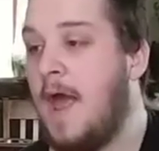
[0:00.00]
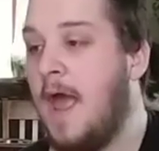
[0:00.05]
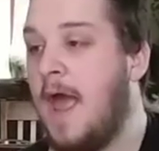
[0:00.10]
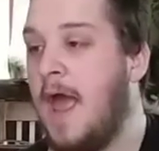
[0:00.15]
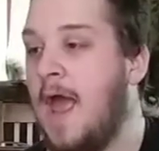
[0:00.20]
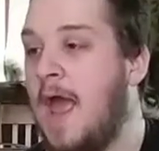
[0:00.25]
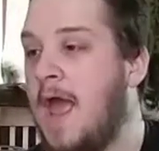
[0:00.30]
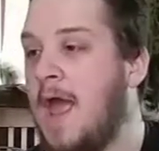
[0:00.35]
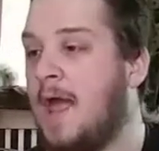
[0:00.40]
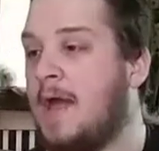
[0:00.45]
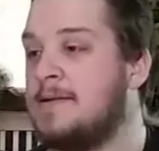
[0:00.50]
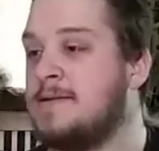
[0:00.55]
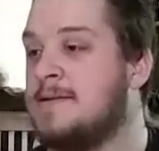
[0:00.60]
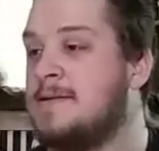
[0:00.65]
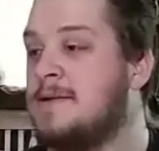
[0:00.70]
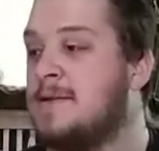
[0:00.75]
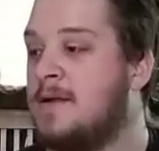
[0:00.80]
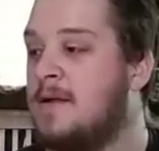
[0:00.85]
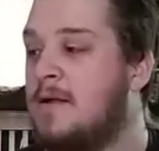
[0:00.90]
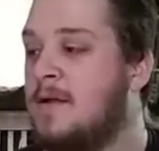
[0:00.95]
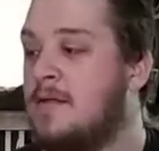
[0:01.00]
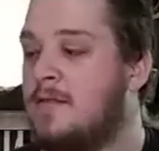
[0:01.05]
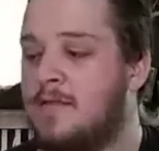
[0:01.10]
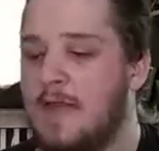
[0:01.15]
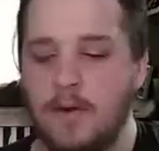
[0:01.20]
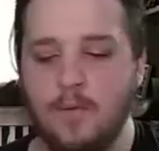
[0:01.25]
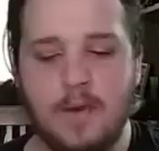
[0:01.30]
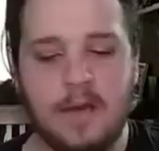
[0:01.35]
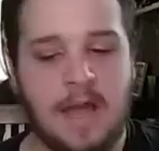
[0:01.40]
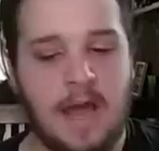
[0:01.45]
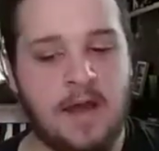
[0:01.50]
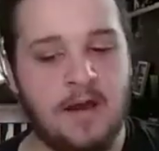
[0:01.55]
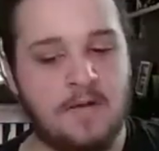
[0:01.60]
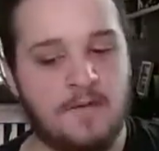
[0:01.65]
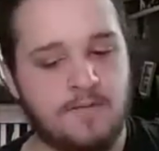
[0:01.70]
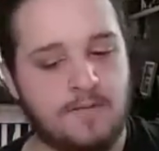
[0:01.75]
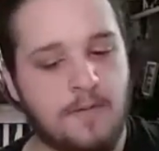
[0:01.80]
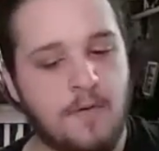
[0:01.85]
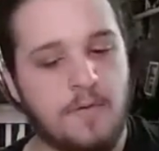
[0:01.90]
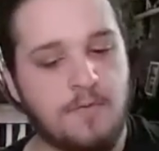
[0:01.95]
And Then we kind
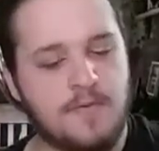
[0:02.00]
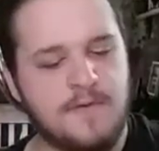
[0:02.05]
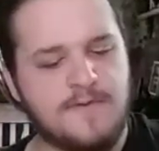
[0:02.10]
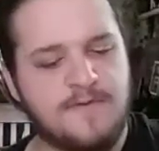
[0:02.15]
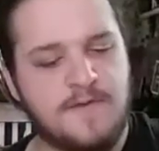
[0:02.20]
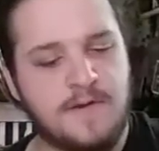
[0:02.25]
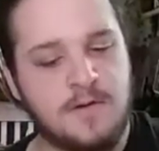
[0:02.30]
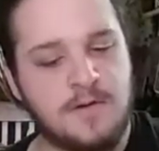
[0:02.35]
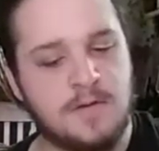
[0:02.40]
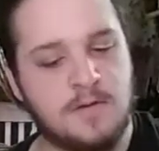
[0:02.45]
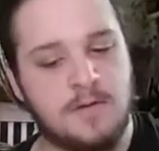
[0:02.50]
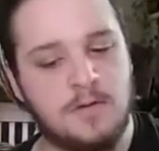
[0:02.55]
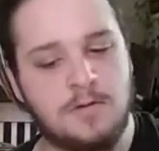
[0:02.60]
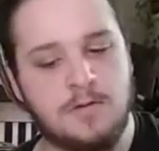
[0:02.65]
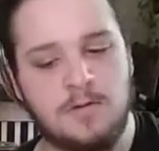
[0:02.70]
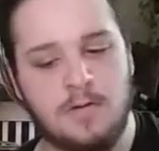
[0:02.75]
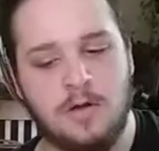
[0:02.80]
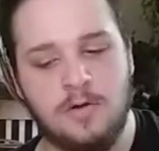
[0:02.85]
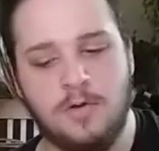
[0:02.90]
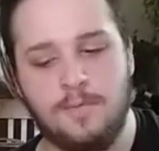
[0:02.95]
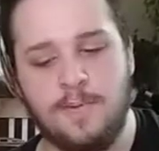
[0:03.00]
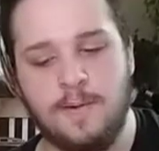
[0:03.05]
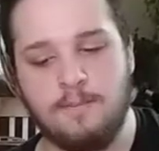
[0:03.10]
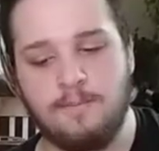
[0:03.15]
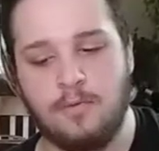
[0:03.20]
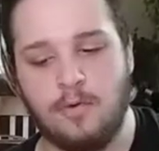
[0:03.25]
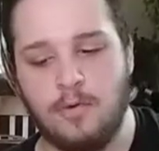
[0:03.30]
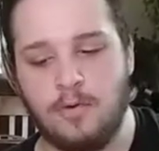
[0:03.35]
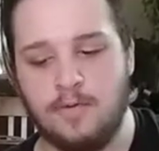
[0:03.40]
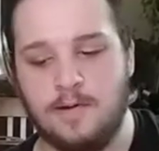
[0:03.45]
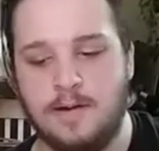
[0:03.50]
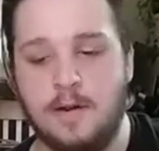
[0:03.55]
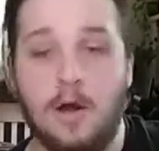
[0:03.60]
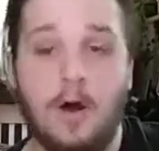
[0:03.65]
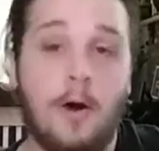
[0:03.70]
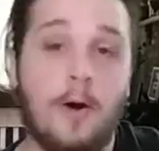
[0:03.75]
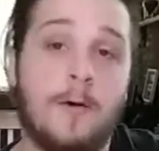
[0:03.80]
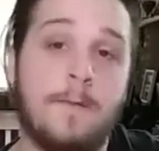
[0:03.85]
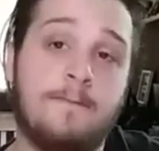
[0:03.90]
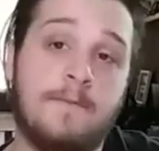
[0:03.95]
of reveal a little bit more, like,
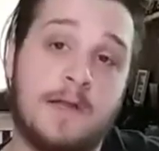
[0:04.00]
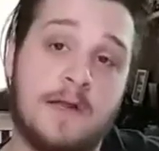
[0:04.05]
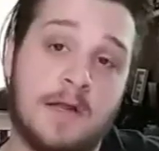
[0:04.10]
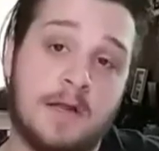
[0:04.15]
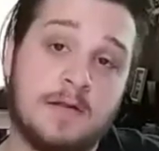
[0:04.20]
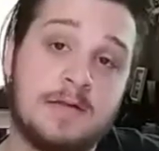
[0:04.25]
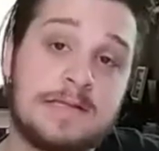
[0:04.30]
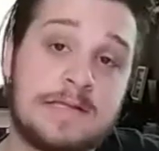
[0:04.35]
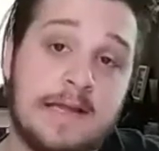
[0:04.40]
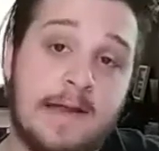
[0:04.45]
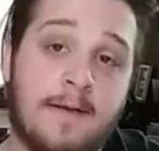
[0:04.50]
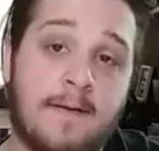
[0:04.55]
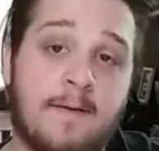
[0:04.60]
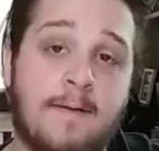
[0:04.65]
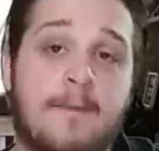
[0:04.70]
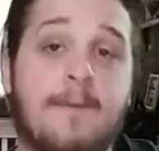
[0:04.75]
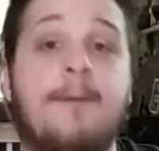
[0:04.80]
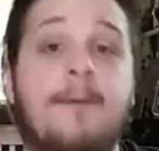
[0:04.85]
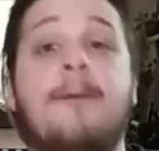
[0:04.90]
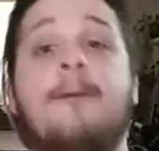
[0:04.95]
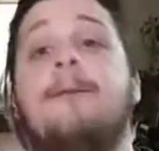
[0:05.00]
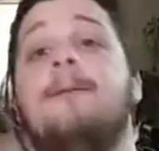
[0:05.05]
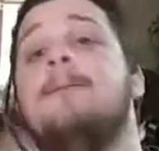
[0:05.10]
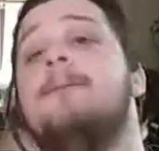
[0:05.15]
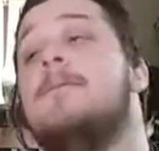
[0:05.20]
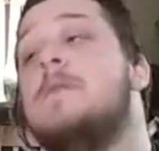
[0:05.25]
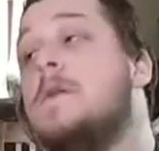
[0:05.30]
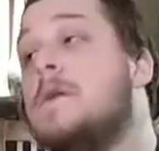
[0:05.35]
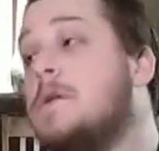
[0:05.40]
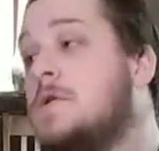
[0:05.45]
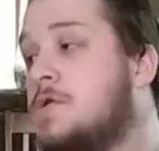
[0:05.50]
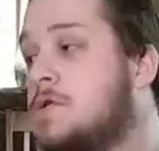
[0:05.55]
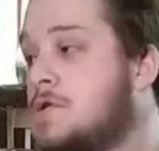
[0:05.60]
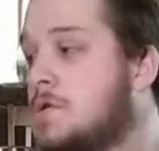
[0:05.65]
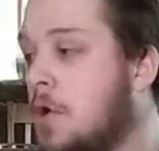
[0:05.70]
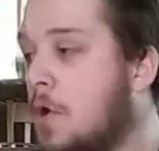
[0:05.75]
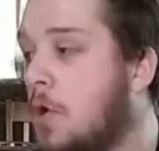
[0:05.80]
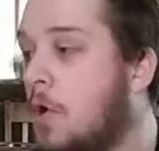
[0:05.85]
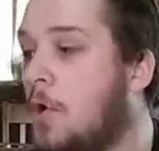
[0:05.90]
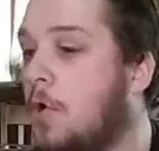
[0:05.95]
oh, the killer's here.
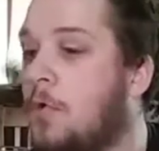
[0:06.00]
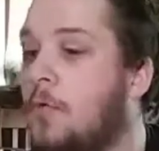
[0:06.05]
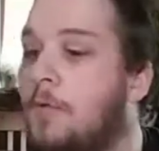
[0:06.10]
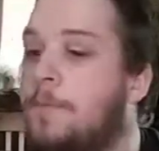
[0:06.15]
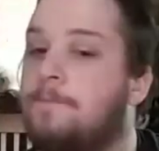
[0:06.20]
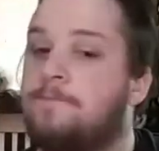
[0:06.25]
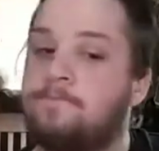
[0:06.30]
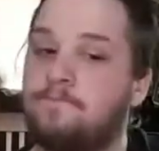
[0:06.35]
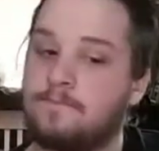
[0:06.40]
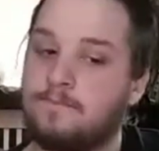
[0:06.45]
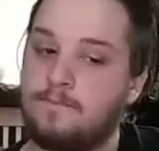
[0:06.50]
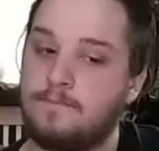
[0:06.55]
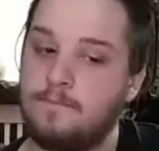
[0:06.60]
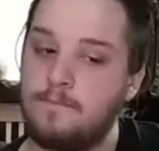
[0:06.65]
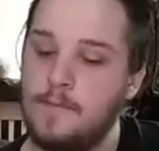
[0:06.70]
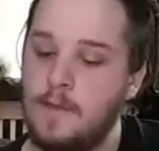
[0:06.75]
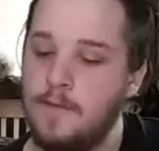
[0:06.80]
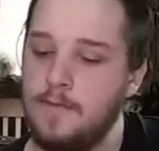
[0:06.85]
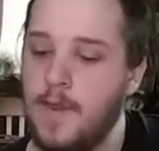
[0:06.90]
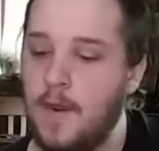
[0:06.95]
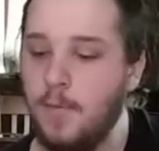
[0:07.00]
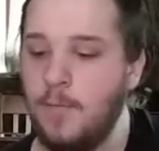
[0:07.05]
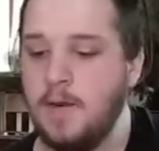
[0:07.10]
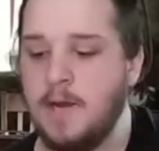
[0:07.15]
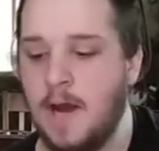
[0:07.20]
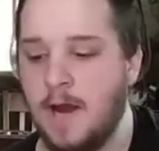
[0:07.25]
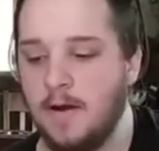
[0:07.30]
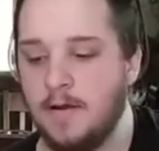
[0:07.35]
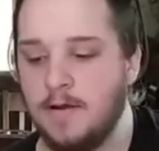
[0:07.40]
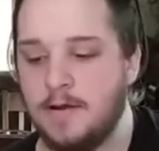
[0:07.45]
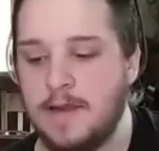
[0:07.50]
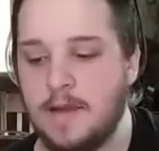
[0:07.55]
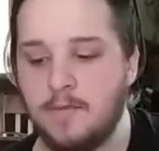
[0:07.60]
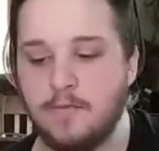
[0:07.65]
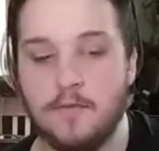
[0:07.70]
So then we kind of get